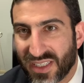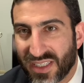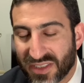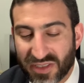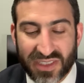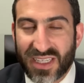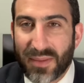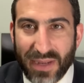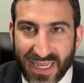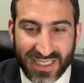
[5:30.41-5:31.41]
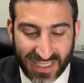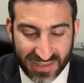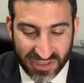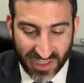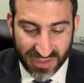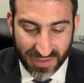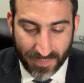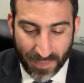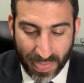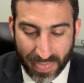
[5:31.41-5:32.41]
So it's not binding on the judge.
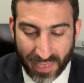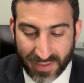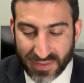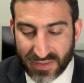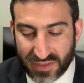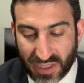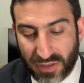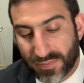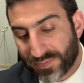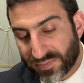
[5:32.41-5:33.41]
So,